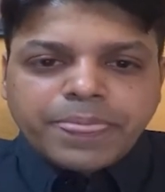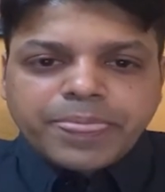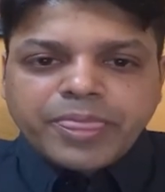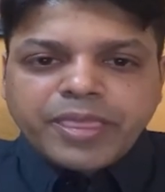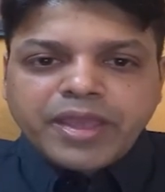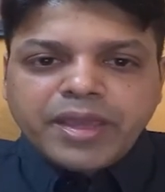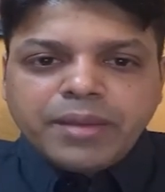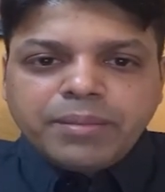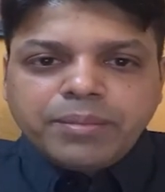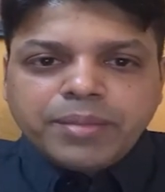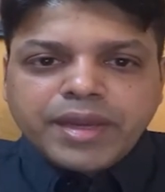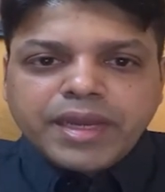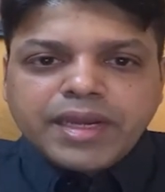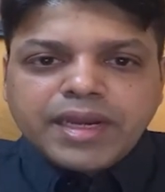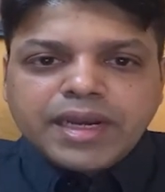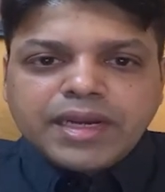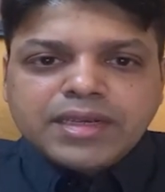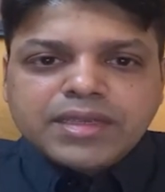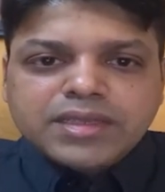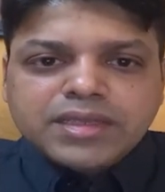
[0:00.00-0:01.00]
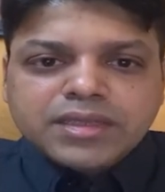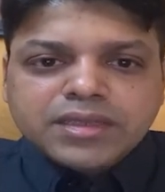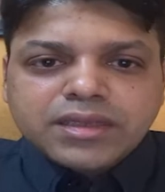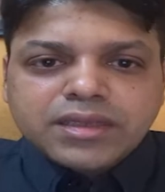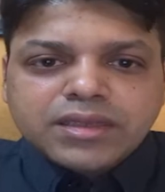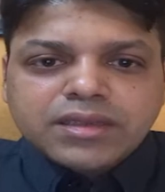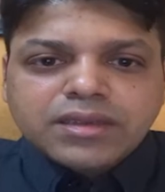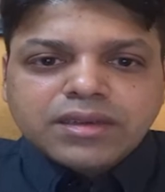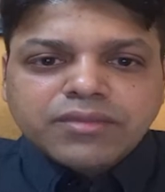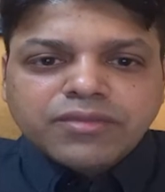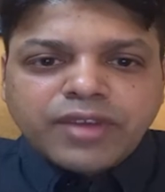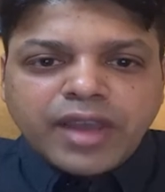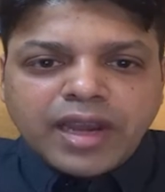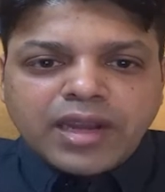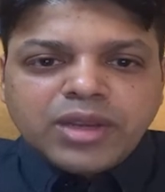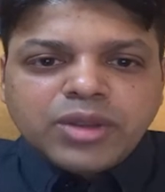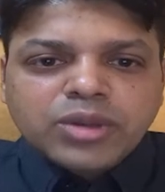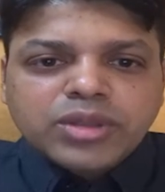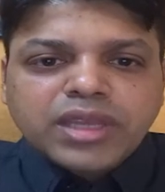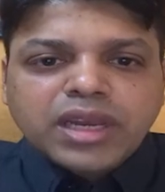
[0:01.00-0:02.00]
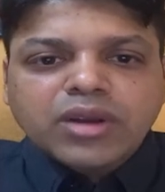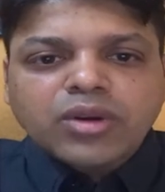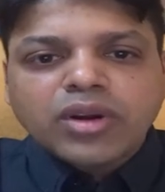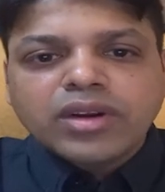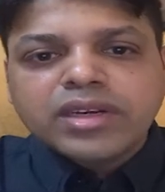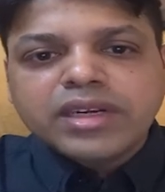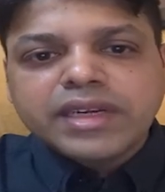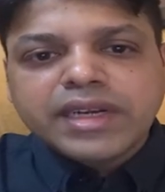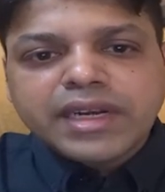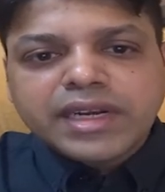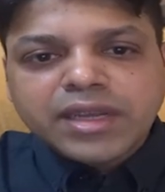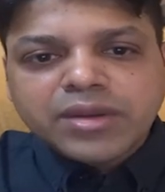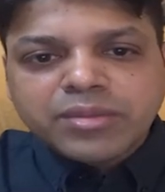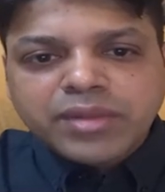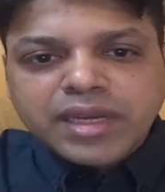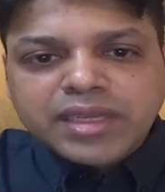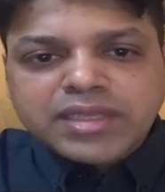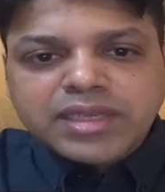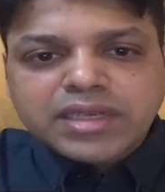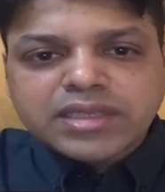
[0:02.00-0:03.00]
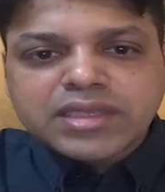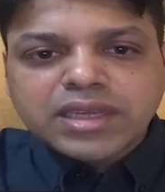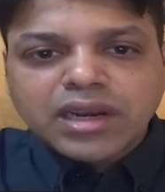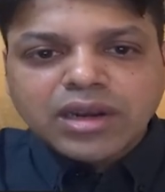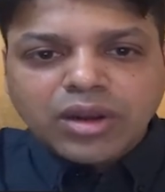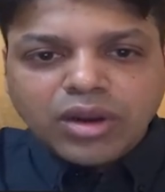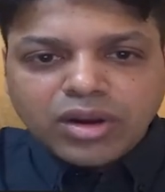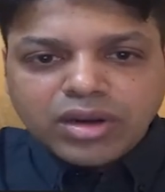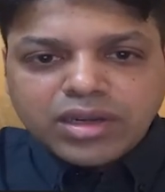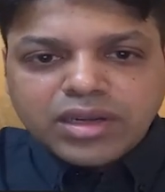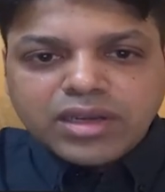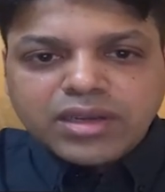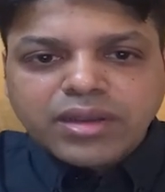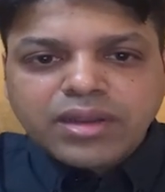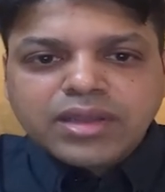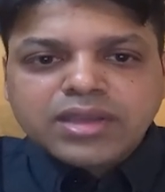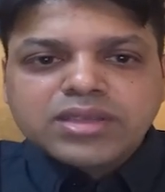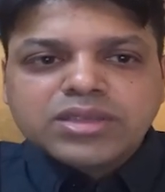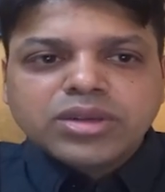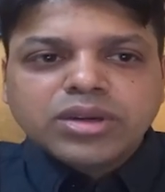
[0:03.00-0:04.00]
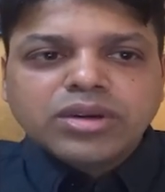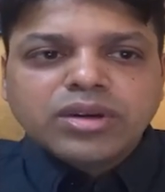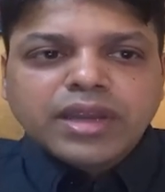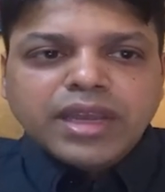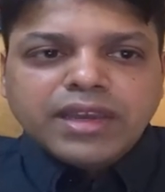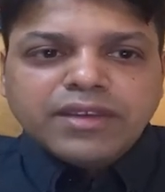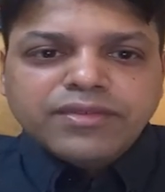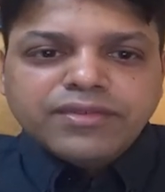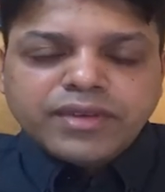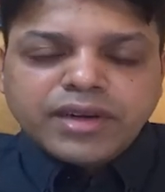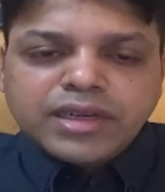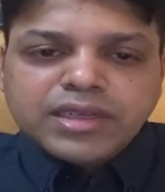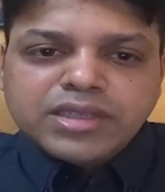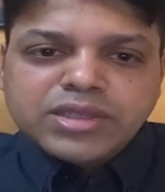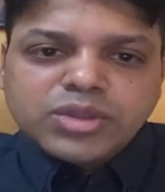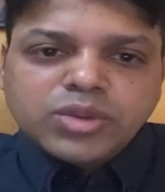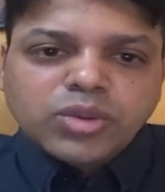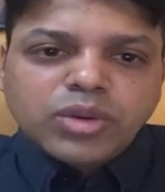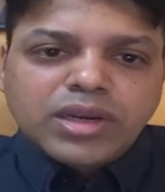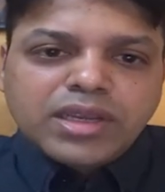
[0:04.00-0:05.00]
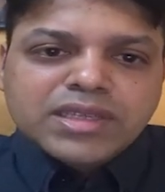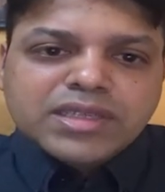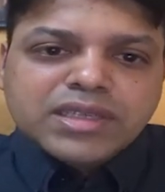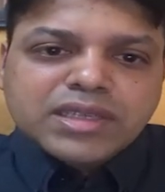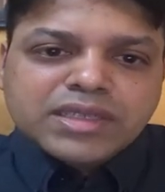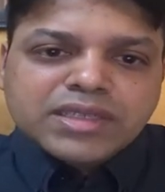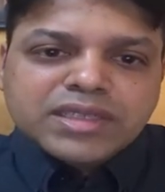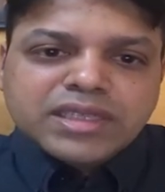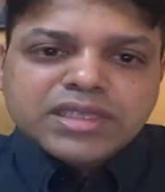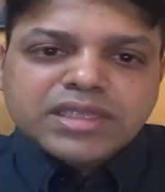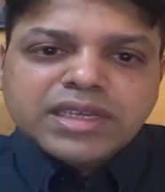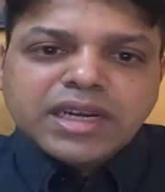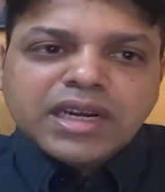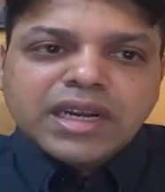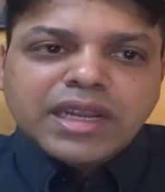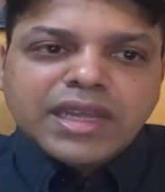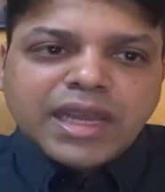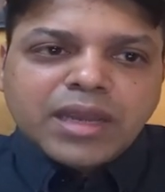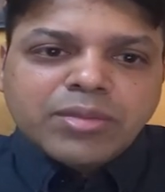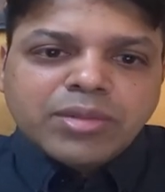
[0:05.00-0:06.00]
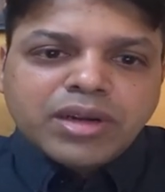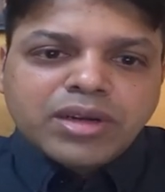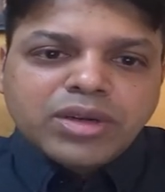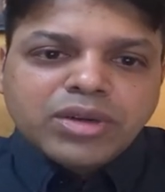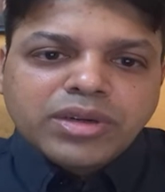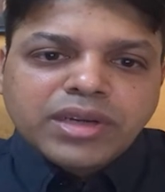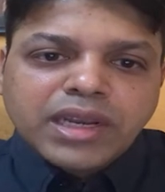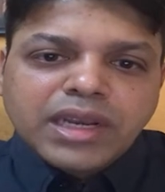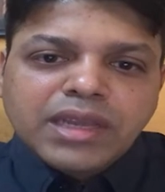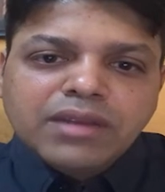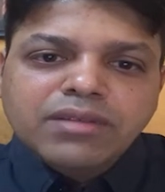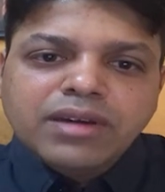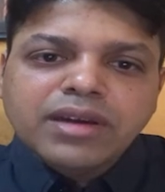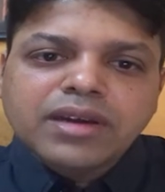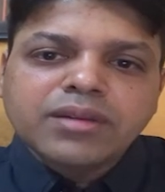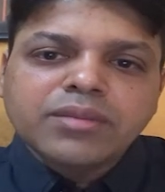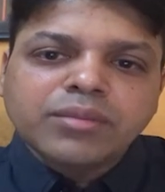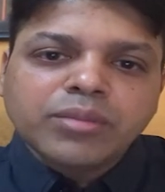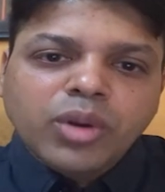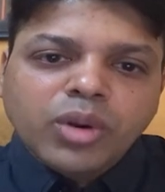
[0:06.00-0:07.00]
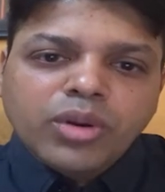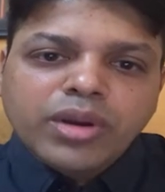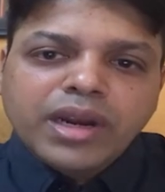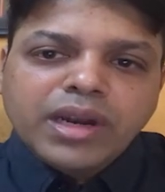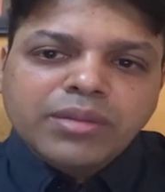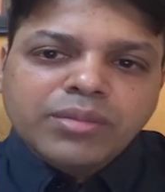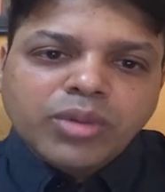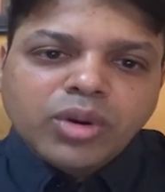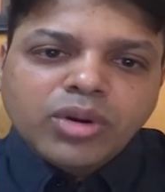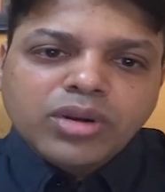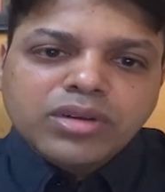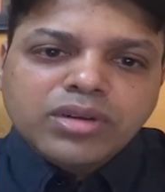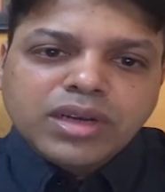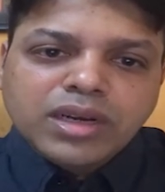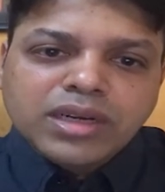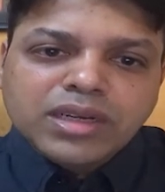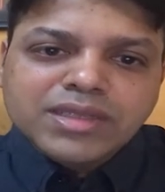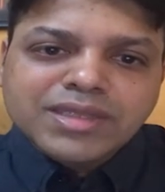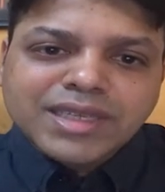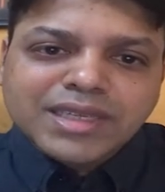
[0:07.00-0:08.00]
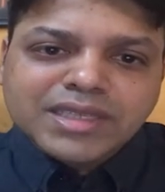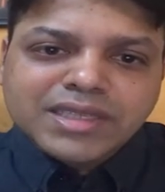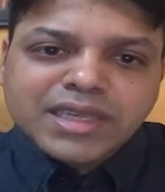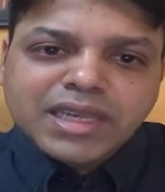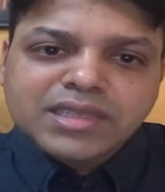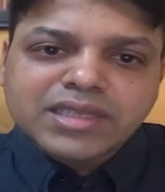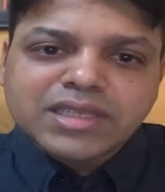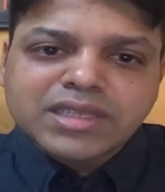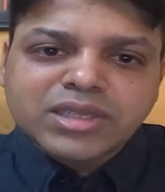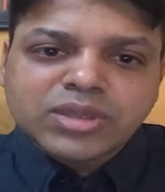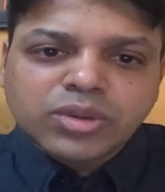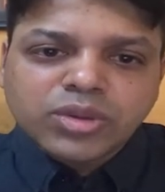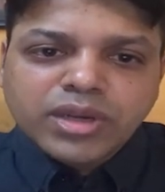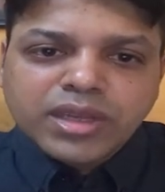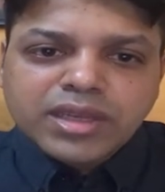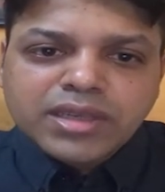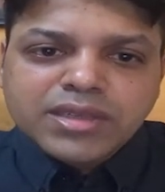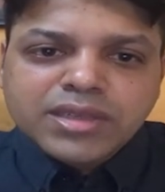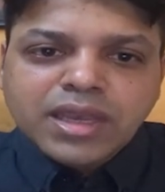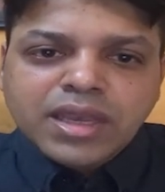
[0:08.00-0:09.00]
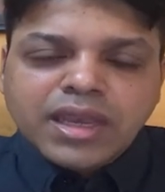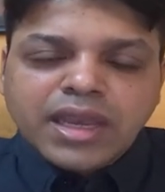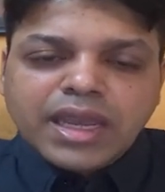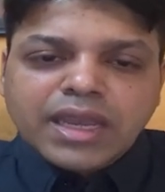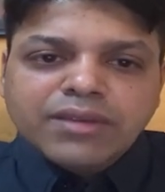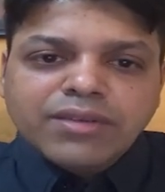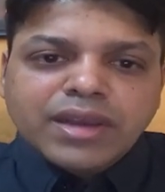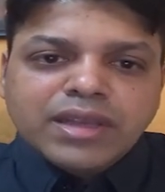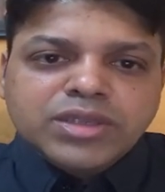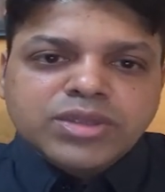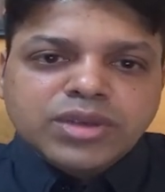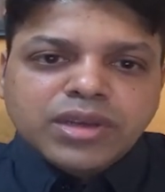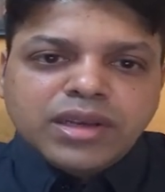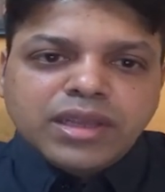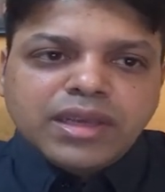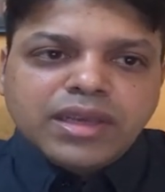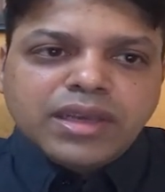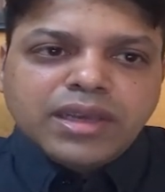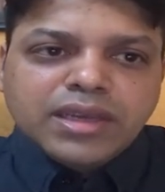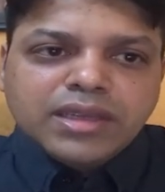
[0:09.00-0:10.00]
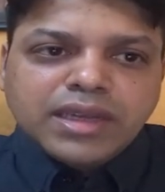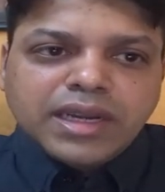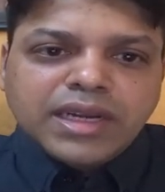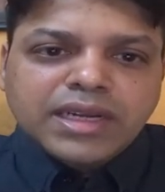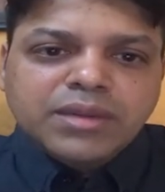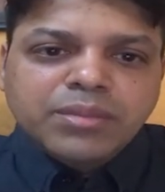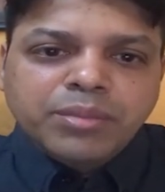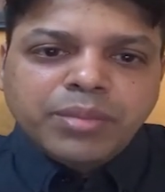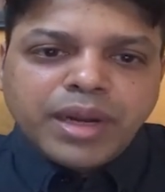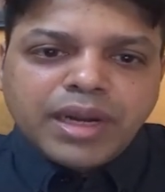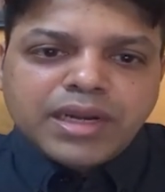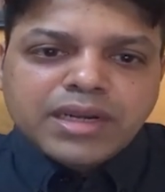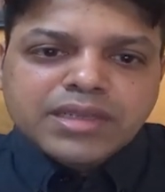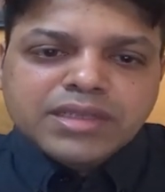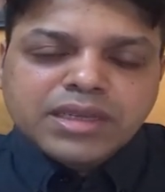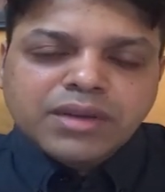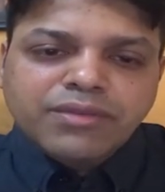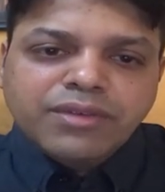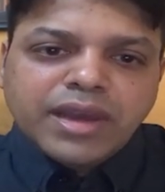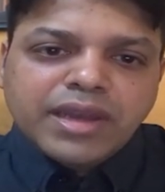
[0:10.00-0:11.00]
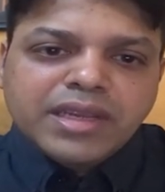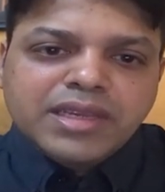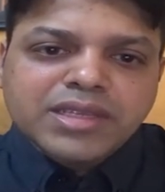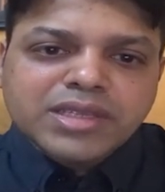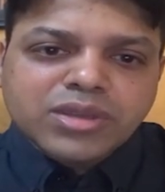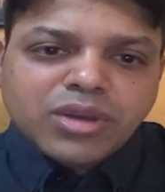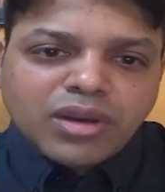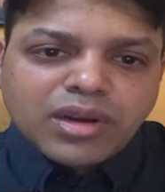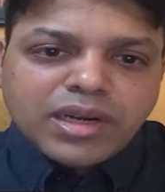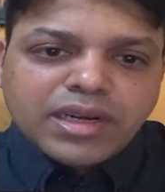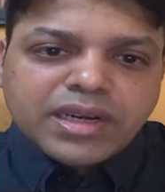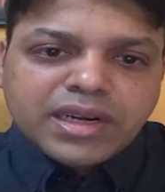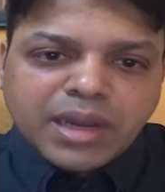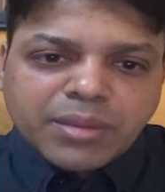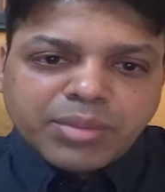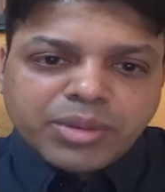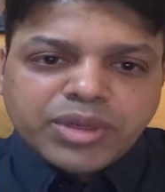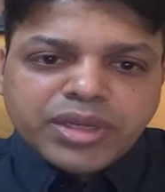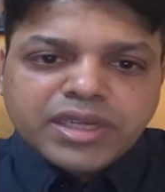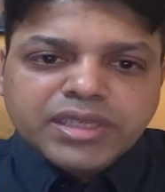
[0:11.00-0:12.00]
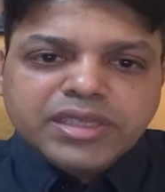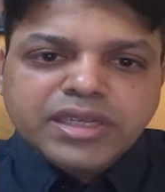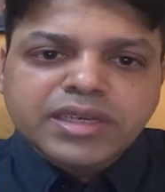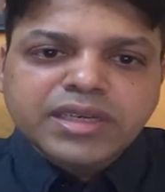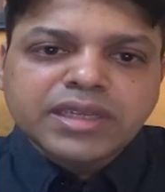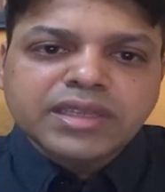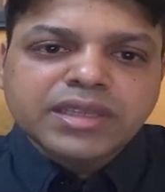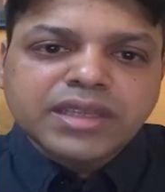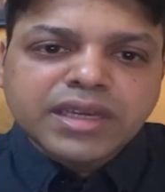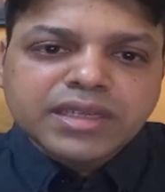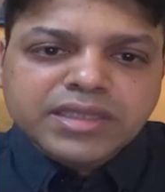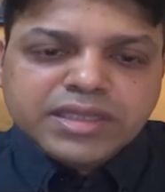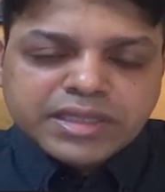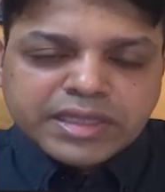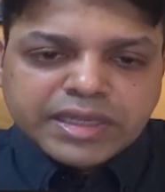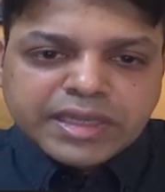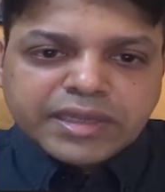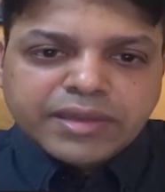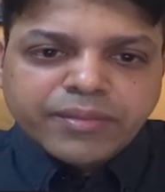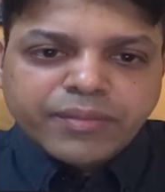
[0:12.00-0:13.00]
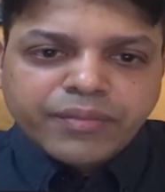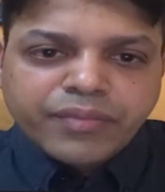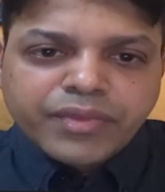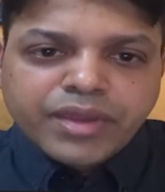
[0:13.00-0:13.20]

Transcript: the parents uh, value the quantitative measures a lot so if a school is consistently able to deliver more and more uh, success stories, eventually it builds a very solid reputation in their city.